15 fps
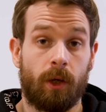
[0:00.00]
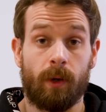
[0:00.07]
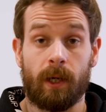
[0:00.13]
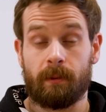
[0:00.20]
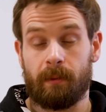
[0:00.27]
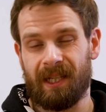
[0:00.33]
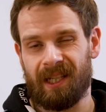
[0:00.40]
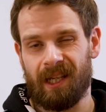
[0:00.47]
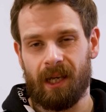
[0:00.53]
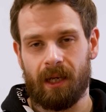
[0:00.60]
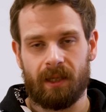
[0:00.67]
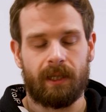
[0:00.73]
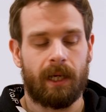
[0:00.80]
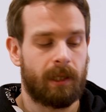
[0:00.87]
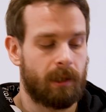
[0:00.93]
USB-C
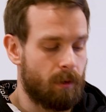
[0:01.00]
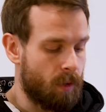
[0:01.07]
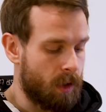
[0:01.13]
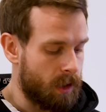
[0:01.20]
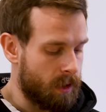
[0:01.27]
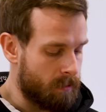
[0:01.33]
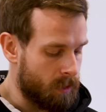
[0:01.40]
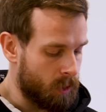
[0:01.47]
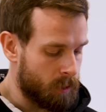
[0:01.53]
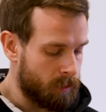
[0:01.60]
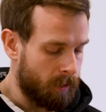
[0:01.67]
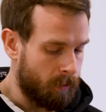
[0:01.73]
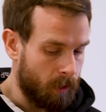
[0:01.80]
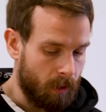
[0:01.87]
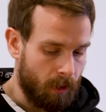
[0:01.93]
because that's the one that most
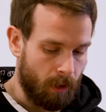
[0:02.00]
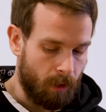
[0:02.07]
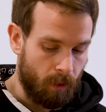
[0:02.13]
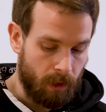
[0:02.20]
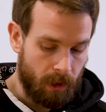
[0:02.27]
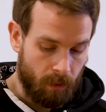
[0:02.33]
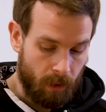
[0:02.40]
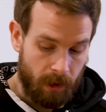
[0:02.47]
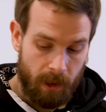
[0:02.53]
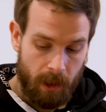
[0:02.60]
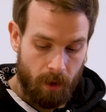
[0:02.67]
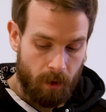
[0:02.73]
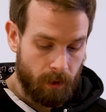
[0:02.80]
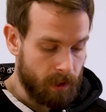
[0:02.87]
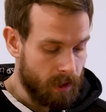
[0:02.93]
people are going to want to
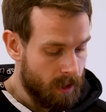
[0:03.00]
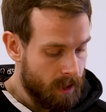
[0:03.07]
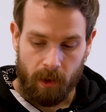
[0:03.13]
use.